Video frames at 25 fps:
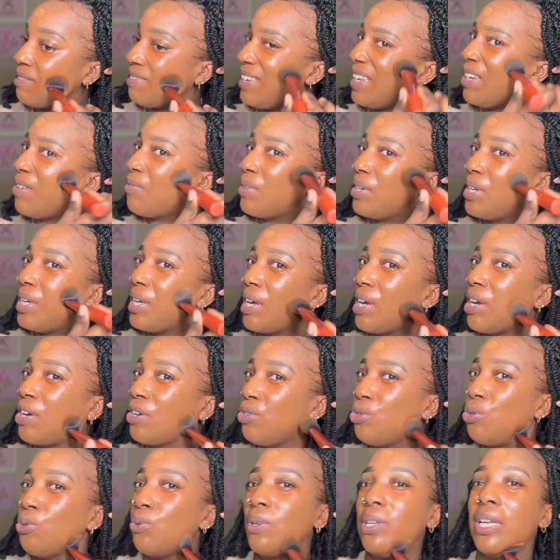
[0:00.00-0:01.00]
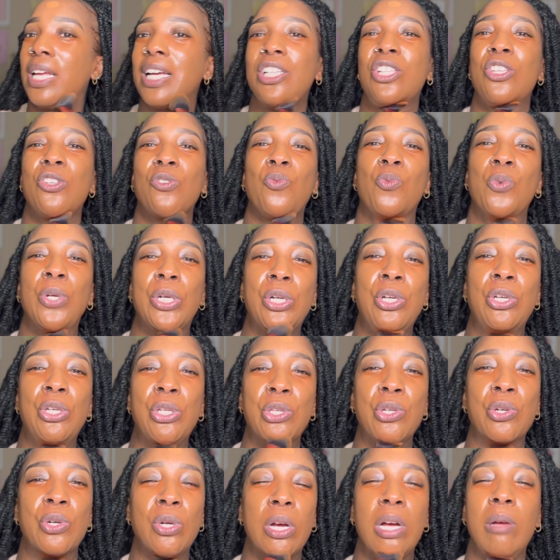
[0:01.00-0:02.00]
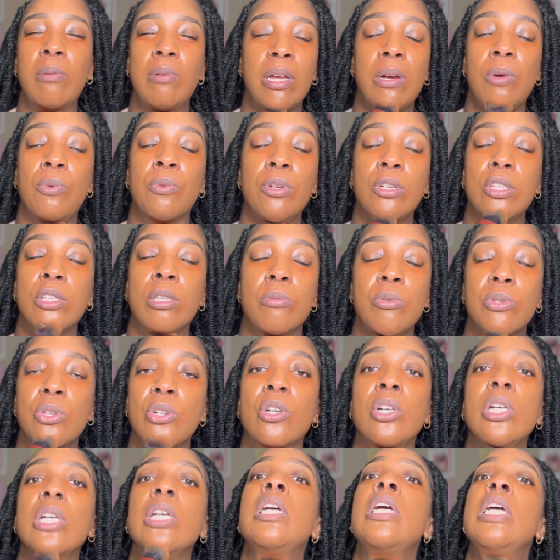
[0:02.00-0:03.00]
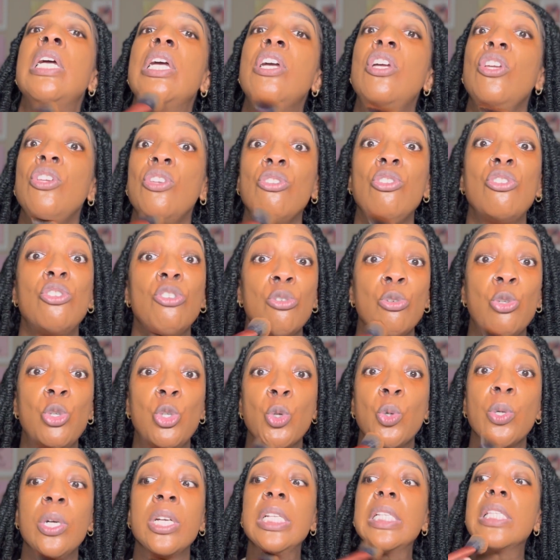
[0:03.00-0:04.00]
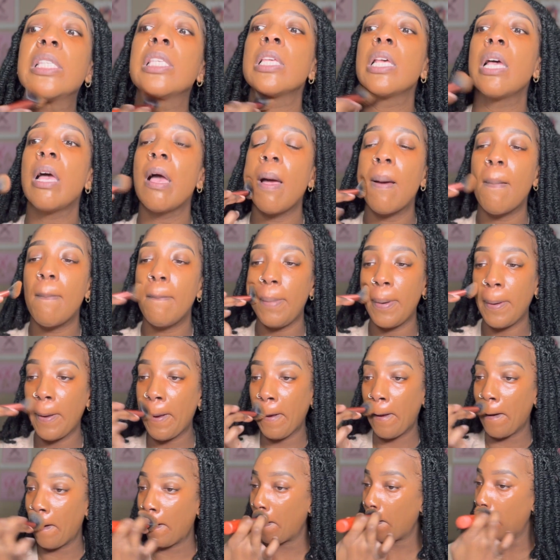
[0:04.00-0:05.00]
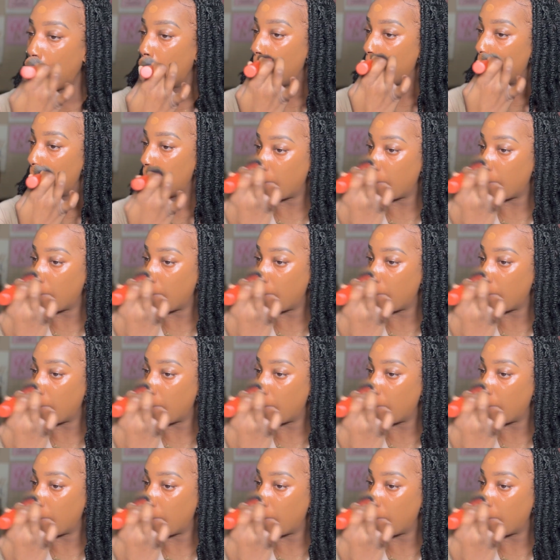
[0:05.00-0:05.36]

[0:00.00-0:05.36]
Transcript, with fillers: there doing like some reels, or I'm not reels, I'm sorry, YouTube shorts. But I